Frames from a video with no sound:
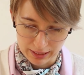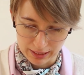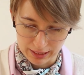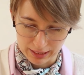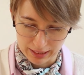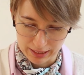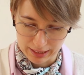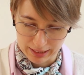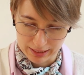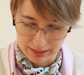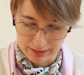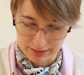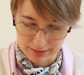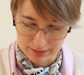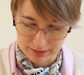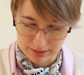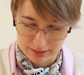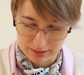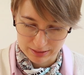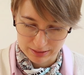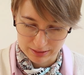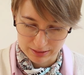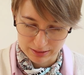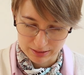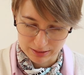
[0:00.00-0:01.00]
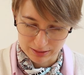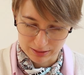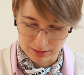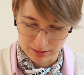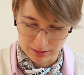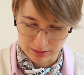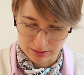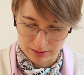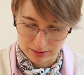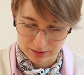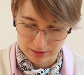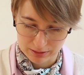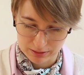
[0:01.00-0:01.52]
And
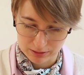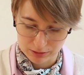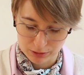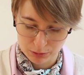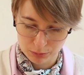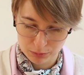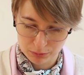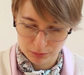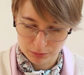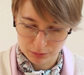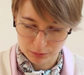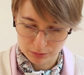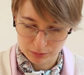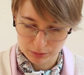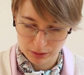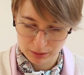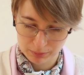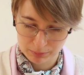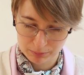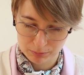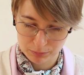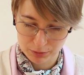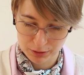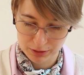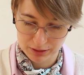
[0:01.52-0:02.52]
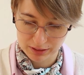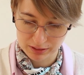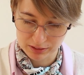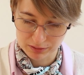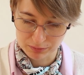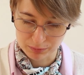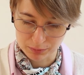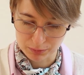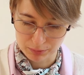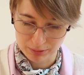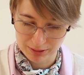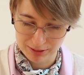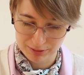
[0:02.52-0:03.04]
the cuticle cream retails
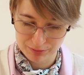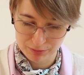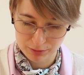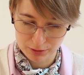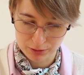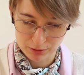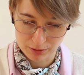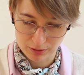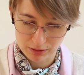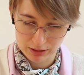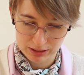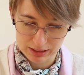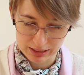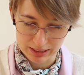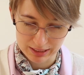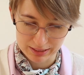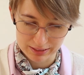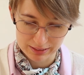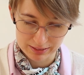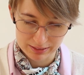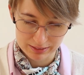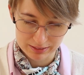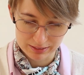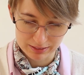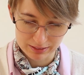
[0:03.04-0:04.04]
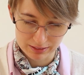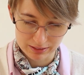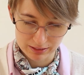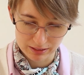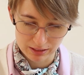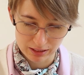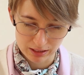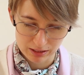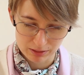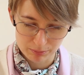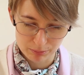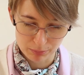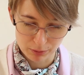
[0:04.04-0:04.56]
for $24, and the
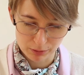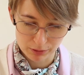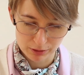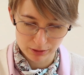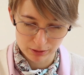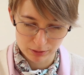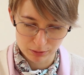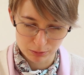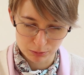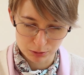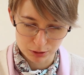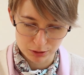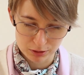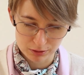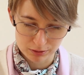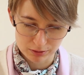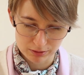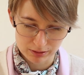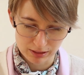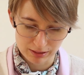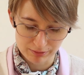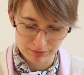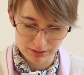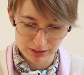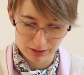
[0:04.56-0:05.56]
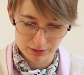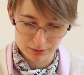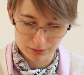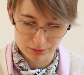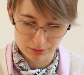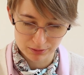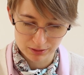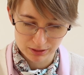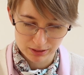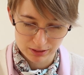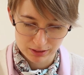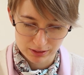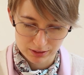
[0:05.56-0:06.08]
body lotion
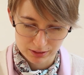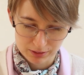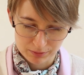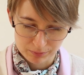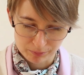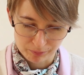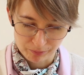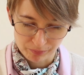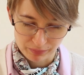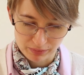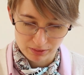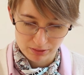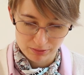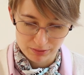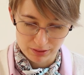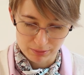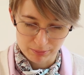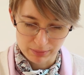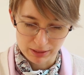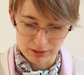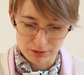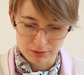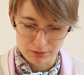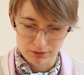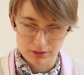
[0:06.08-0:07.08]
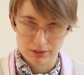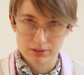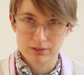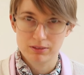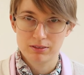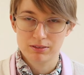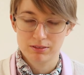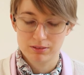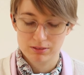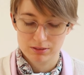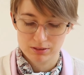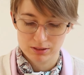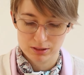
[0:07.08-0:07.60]
Lavido with the mandarin
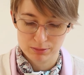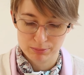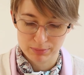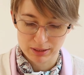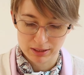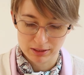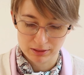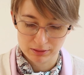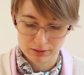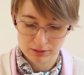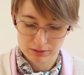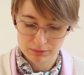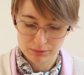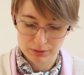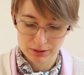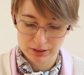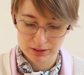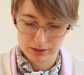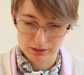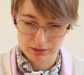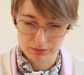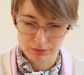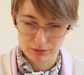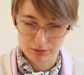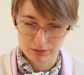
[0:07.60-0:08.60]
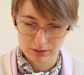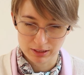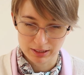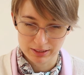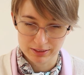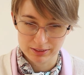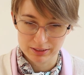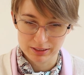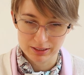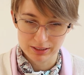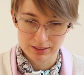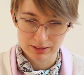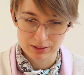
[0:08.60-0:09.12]
smell retails for
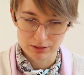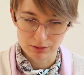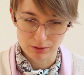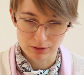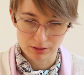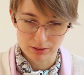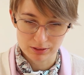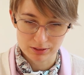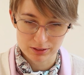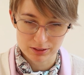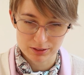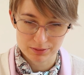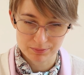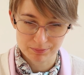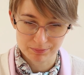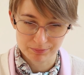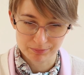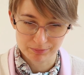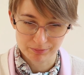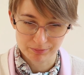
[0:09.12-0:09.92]
$19.